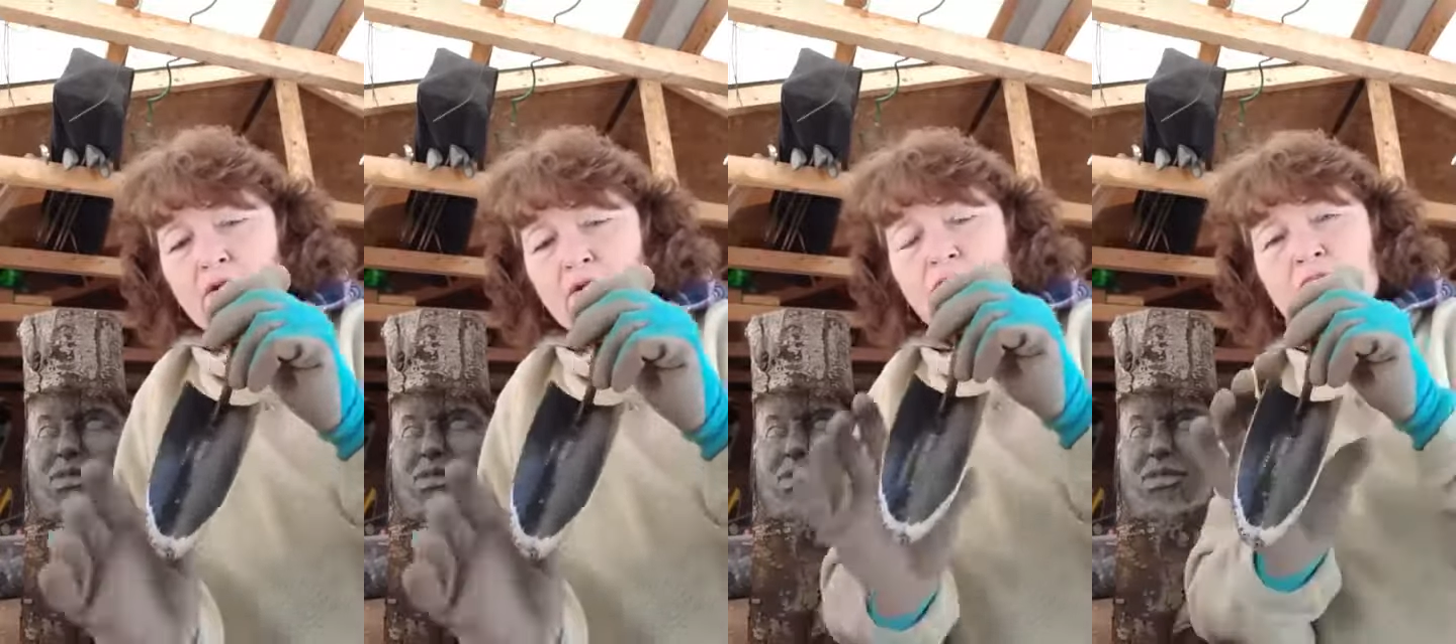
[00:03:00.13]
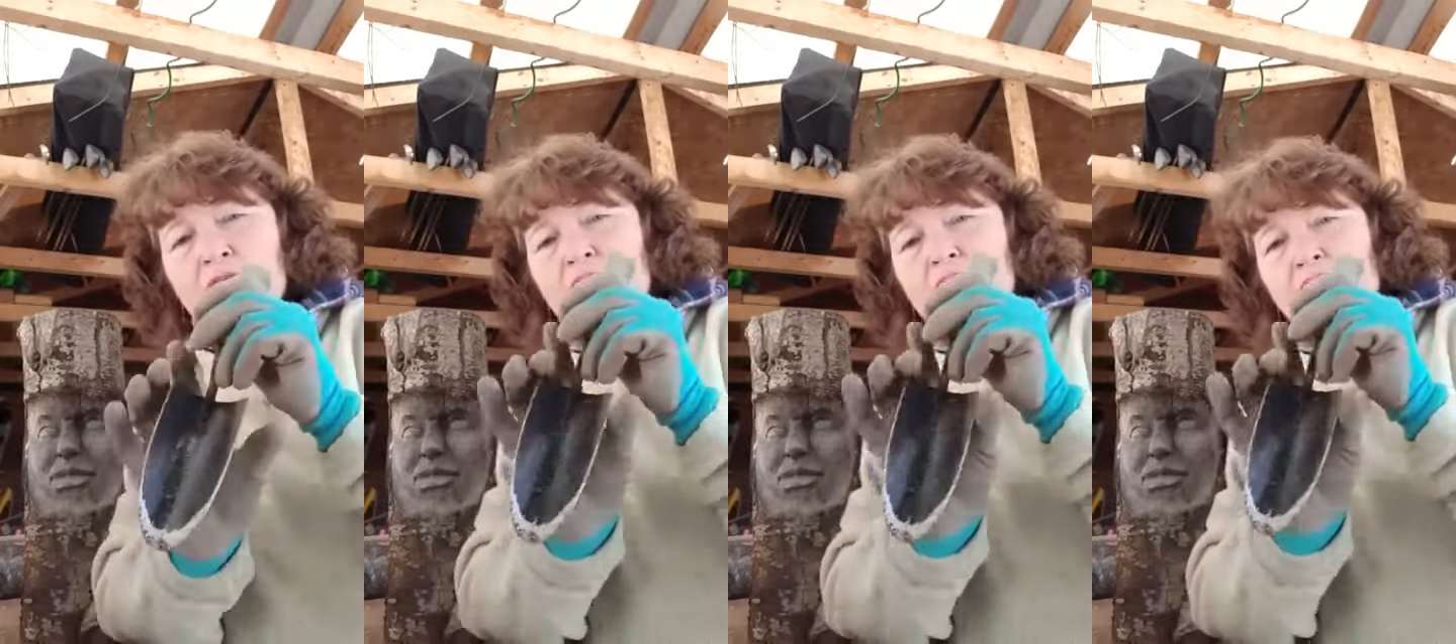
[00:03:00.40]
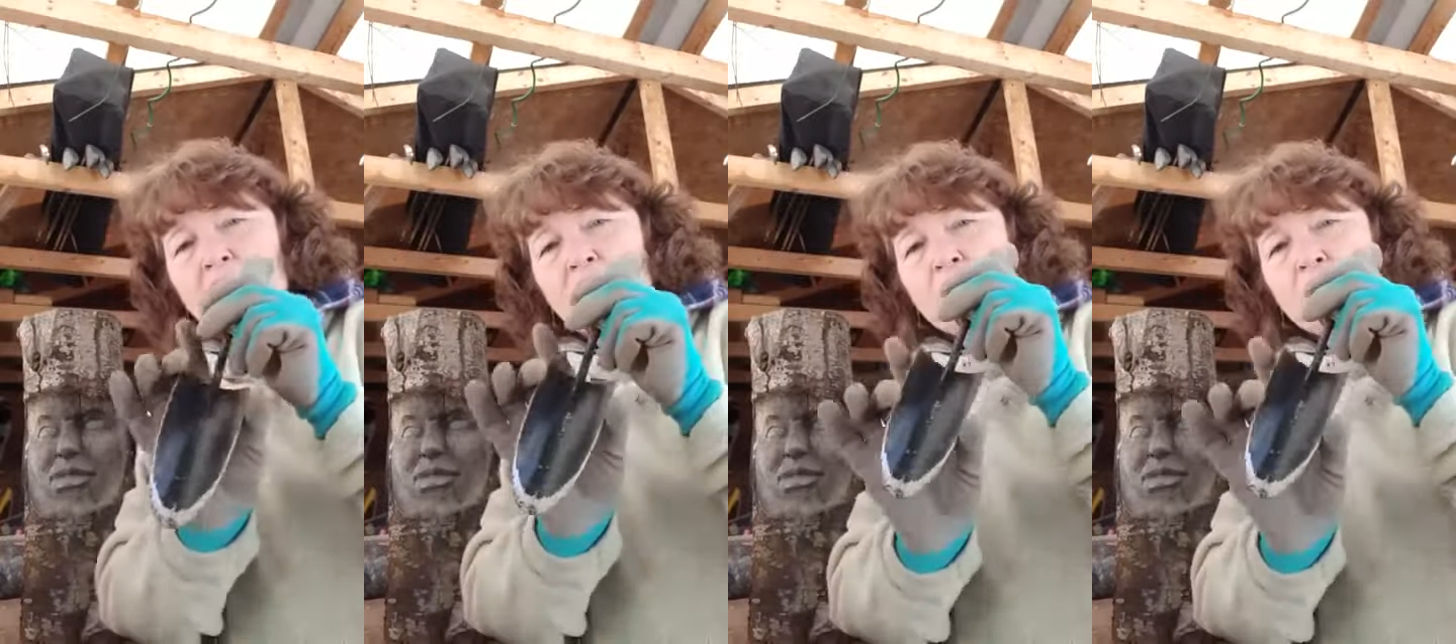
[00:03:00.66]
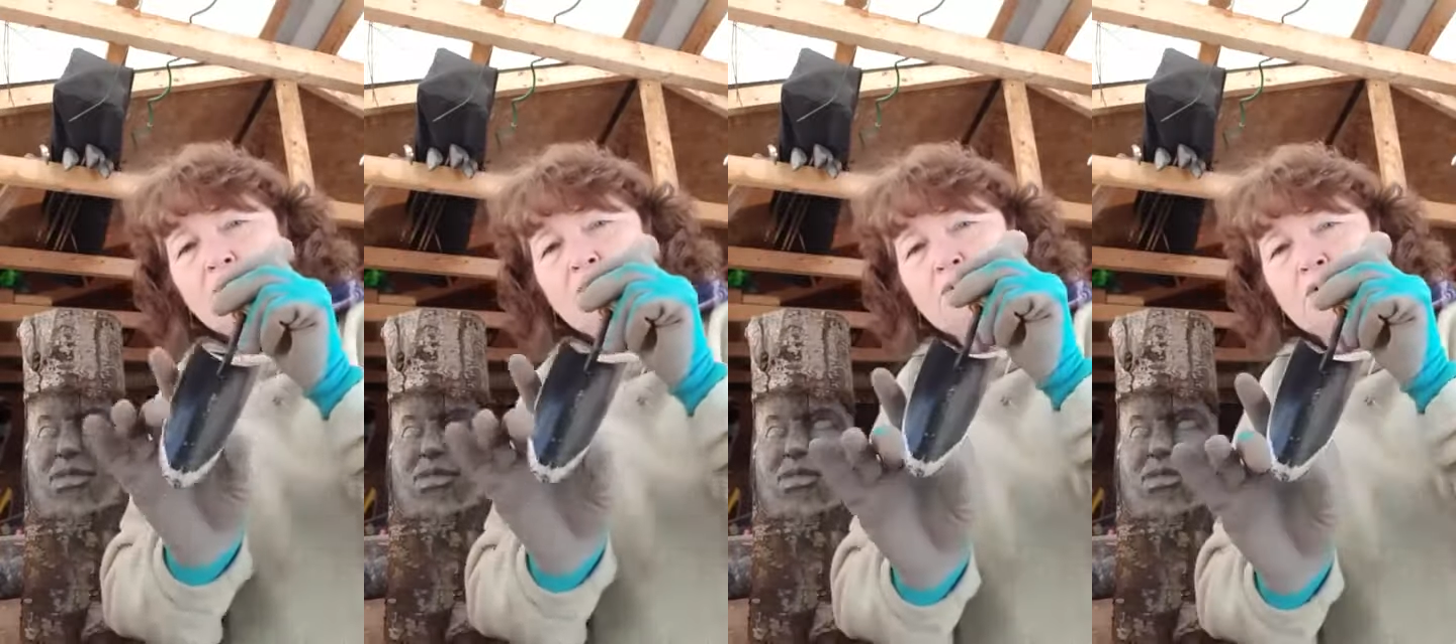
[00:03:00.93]
this
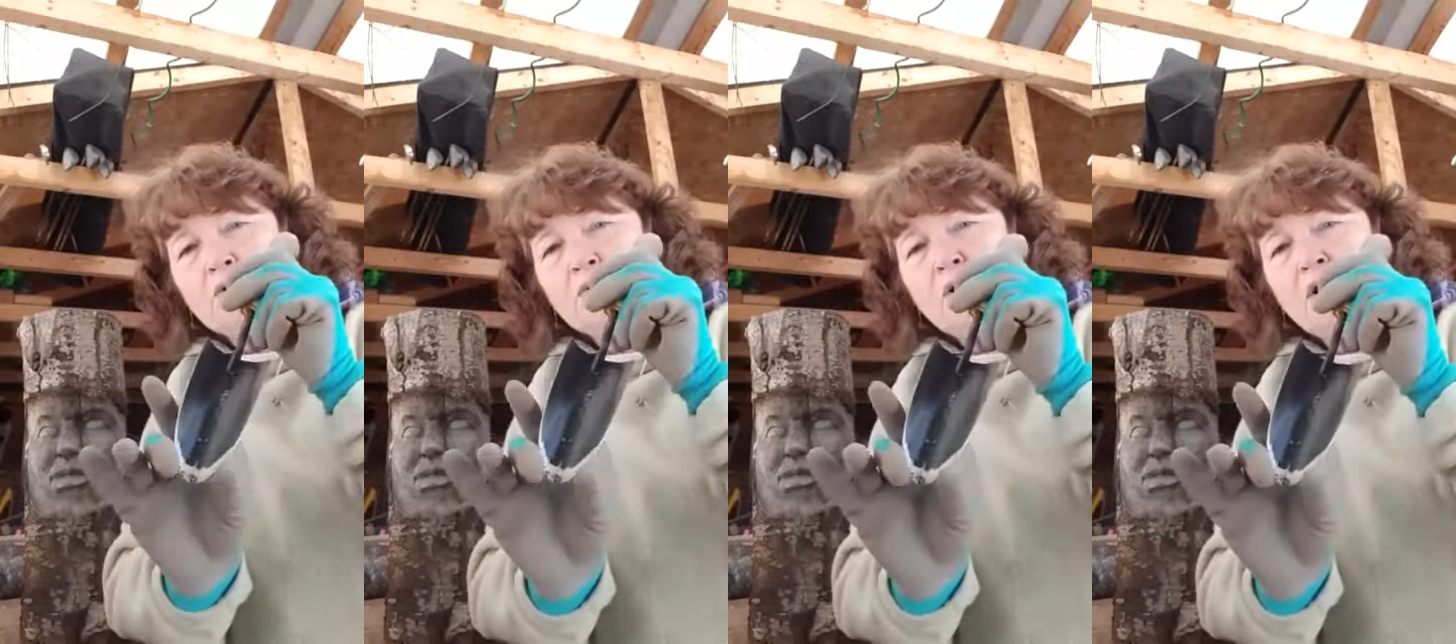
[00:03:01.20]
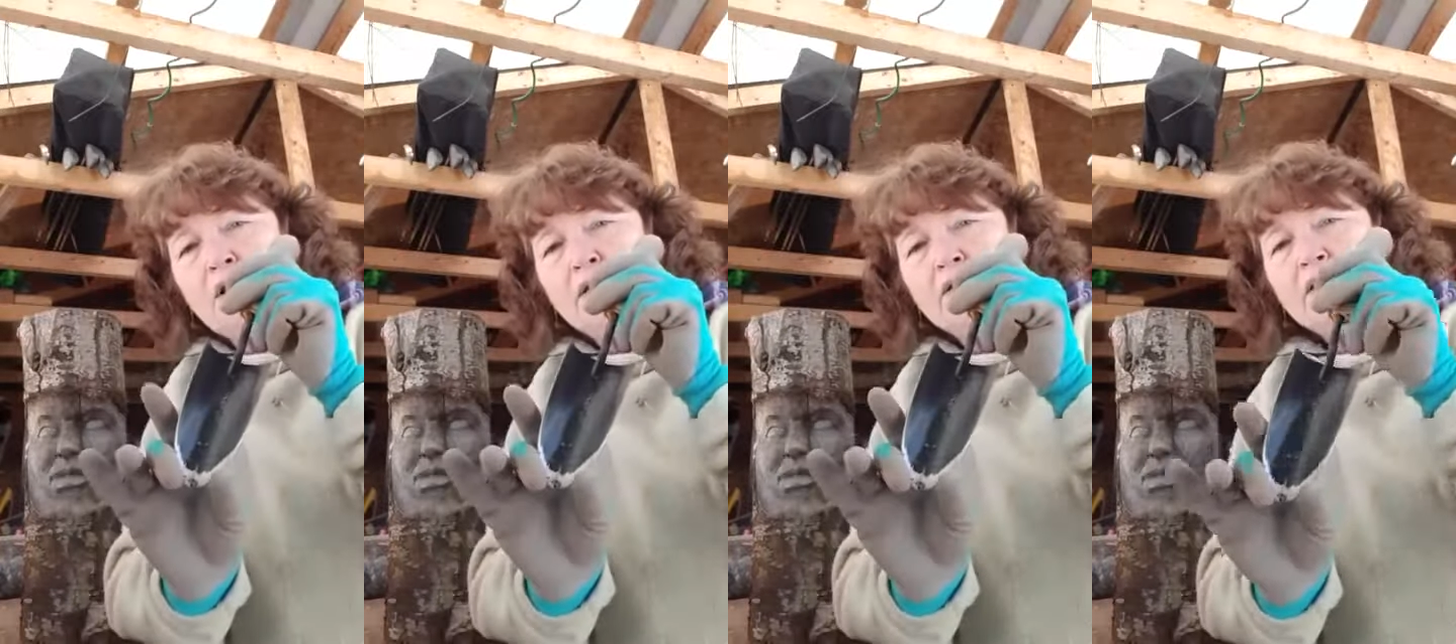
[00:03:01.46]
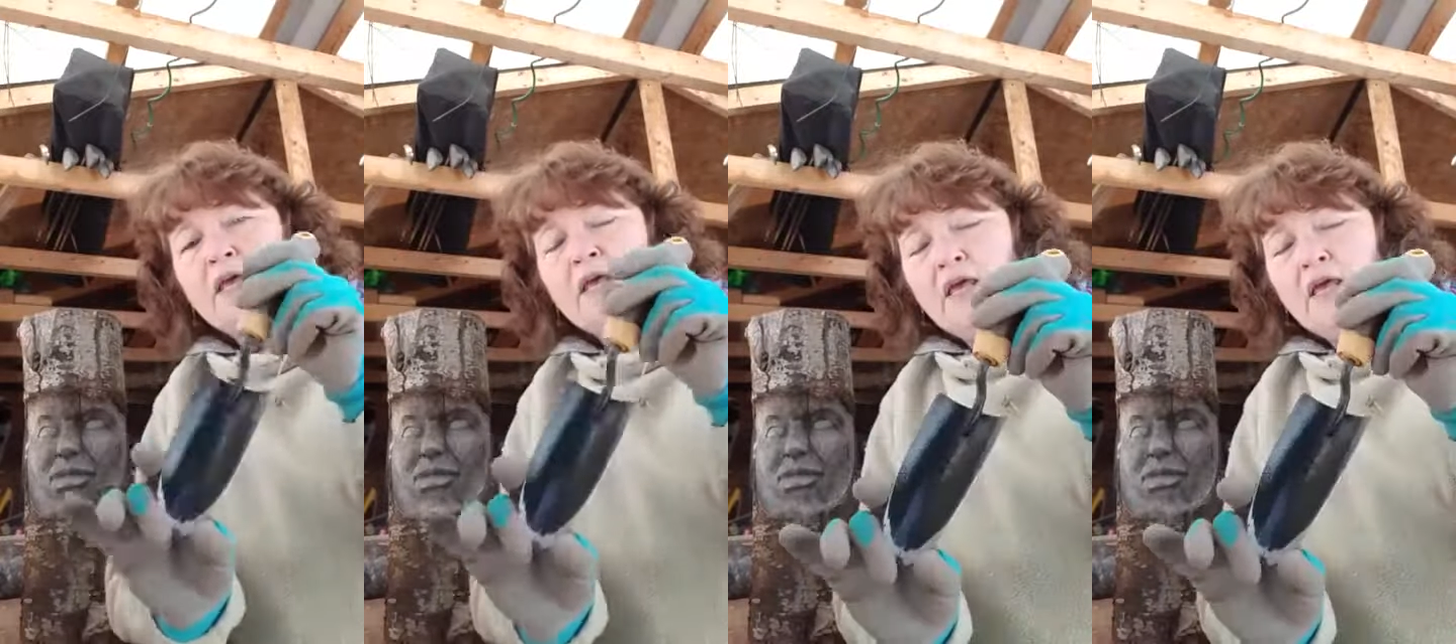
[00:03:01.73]
narrower one